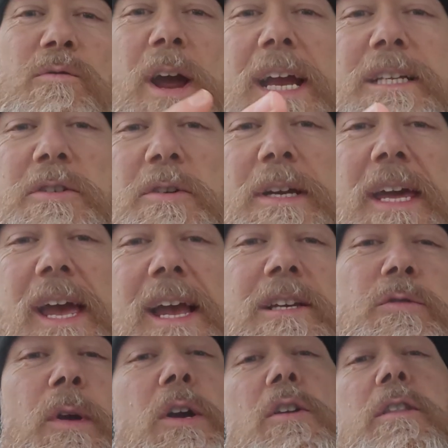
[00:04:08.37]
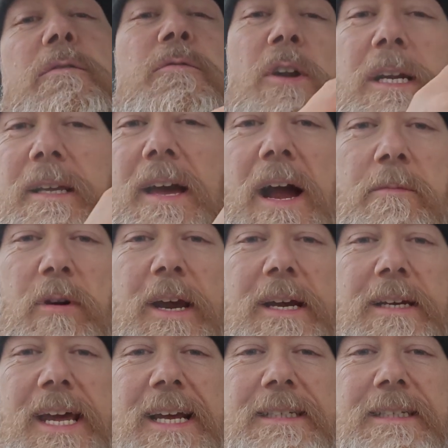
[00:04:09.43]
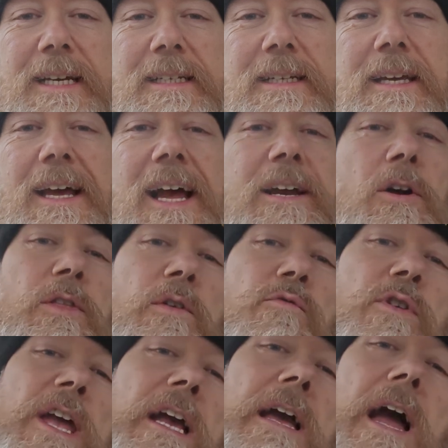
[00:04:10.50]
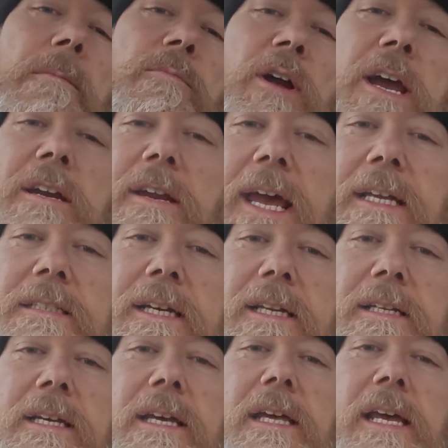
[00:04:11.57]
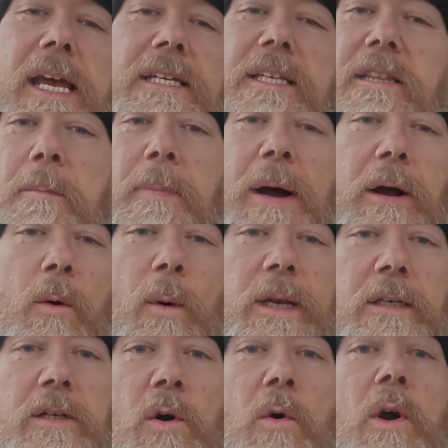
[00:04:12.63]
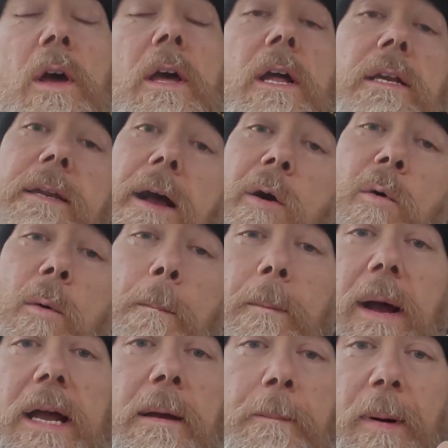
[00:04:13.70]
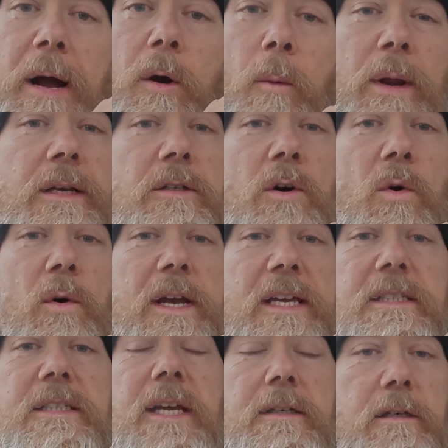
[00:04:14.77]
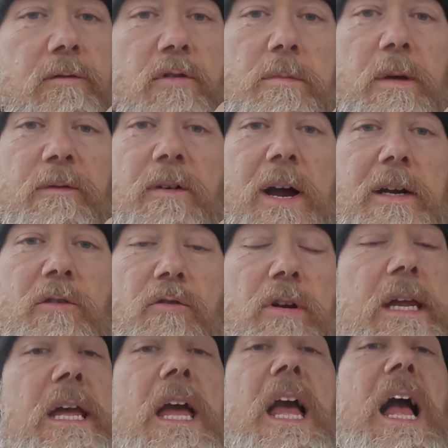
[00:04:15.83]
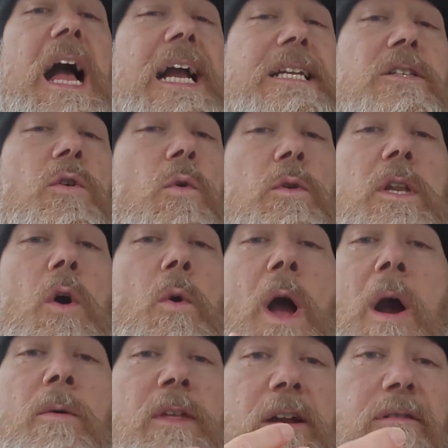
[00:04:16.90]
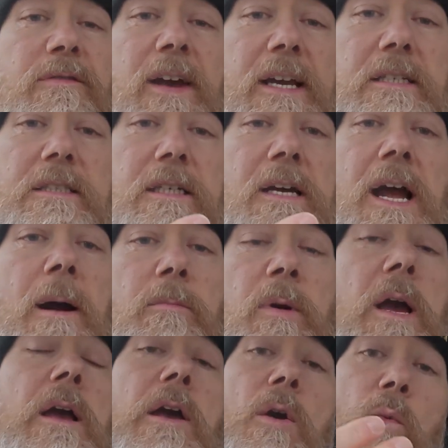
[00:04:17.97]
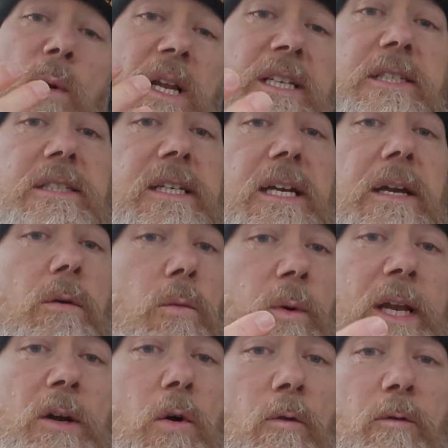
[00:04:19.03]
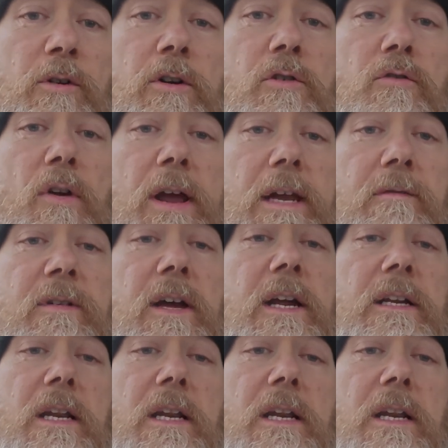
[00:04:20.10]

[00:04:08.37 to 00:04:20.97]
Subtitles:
Right, okay, so I got the front camera connected. I got the rear camera connected. It's in the back window. Now, my back window is tinted from the factory. I don't know how that affects the camera. We'll see when I go for a drive.